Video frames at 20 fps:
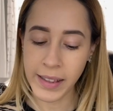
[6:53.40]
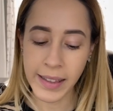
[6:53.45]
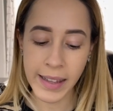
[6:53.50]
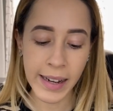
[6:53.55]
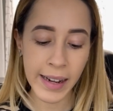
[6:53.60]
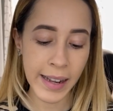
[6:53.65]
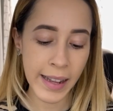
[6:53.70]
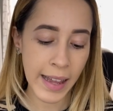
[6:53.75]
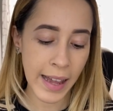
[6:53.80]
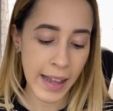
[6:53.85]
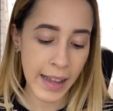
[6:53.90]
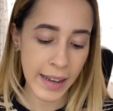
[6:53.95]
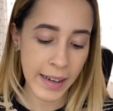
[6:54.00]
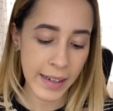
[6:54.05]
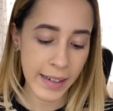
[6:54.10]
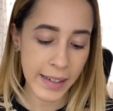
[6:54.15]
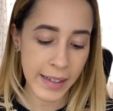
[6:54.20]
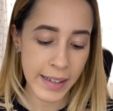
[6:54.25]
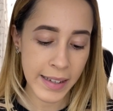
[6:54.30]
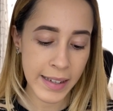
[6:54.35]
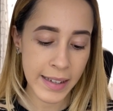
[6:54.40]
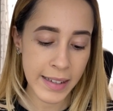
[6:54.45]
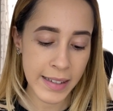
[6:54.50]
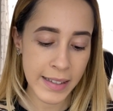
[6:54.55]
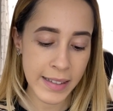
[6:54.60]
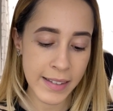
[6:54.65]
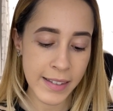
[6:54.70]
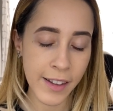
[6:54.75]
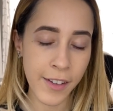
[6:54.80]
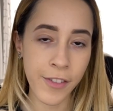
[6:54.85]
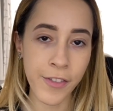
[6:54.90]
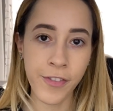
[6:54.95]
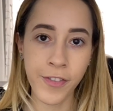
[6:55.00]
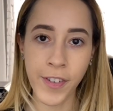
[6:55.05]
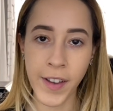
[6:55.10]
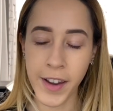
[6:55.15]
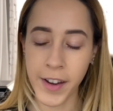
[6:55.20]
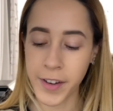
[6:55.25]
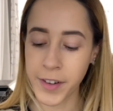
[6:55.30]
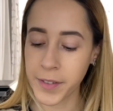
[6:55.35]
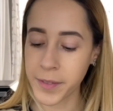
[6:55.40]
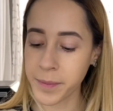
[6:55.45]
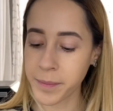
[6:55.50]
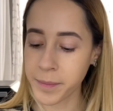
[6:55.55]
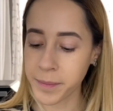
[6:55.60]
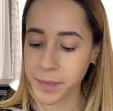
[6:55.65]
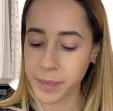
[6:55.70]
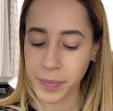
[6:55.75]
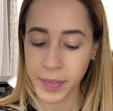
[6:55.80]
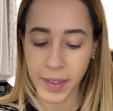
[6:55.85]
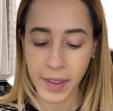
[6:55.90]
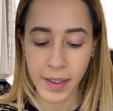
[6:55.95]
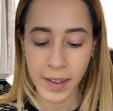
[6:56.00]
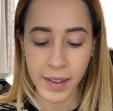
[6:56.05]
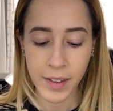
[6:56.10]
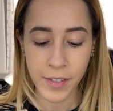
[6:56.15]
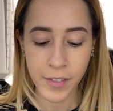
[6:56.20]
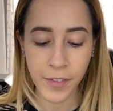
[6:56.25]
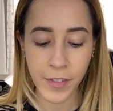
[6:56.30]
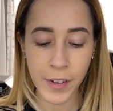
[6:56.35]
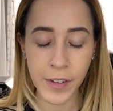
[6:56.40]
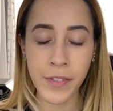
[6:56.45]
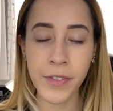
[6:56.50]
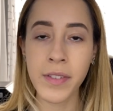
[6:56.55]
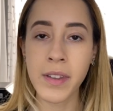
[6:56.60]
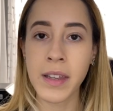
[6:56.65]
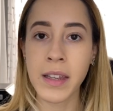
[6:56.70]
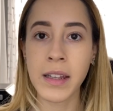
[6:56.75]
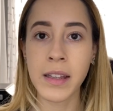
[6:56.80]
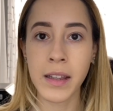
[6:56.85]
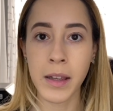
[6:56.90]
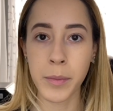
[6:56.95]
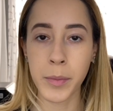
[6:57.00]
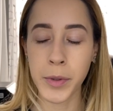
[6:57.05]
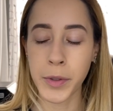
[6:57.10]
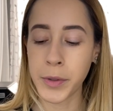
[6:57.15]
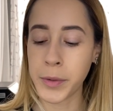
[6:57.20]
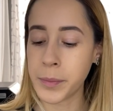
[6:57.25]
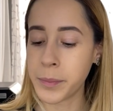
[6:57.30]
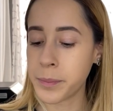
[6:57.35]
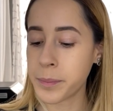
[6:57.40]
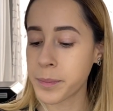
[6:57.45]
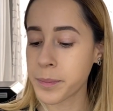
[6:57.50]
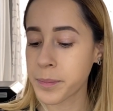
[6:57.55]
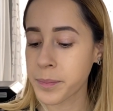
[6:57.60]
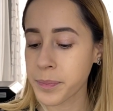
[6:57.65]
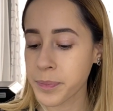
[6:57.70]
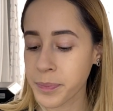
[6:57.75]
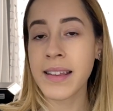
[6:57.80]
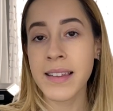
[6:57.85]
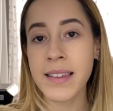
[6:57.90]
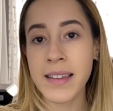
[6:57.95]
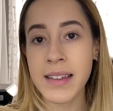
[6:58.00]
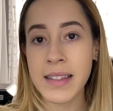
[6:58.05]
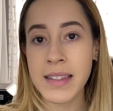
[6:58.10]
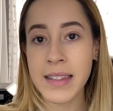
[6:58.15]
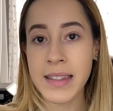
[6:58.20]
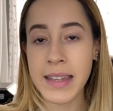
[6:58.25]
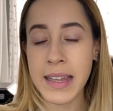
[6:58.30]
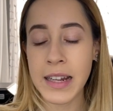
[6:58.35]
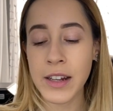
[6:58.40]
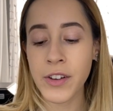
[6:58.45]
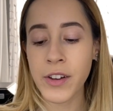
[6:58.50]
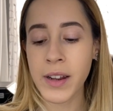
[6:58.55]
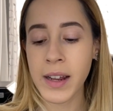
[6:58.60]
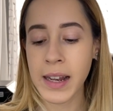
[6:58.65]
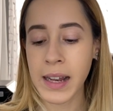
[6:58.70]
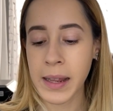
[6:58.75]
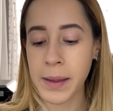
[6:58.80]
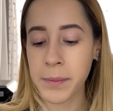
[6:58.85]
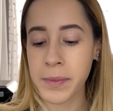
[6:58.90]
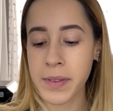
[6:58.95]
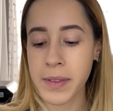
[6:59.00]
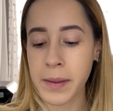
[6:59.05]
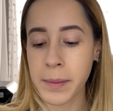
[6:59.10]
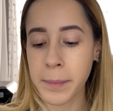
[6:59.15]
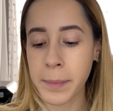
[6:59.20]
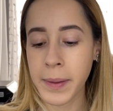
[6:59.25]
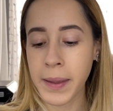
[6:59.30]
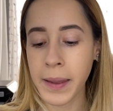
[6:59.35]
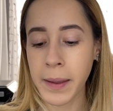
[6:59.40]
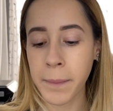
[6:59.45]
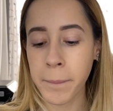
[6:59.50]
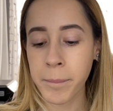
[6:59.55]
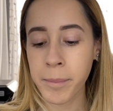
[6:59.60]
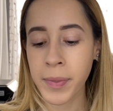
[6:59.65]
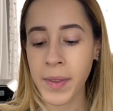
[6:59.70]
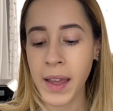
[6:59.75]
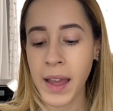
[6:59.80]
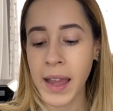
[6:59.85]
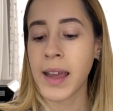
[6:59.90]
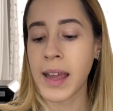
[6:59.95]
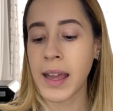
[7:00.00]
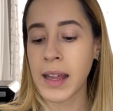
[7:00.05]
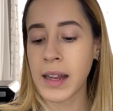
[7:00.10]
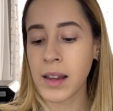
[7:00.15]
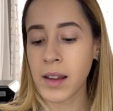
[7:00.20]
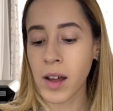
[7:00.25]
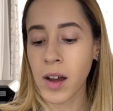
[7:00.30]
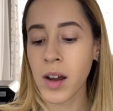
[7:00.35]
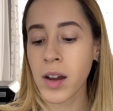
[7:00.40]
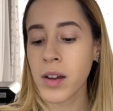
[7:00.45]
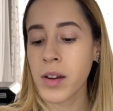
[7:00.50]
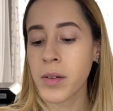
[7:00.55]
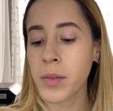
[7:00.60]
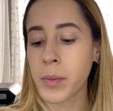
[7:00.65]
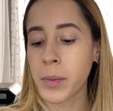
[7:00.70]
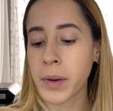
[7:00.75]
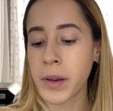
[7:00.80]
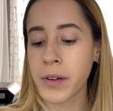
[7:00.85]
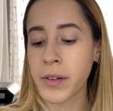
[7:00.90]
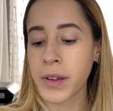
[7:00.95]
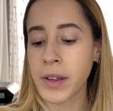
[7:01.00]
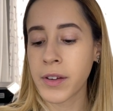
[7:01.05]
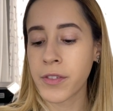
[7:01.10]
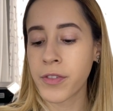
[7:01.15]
that I got is Fair 15W. This concealer claims to be a long-wearing,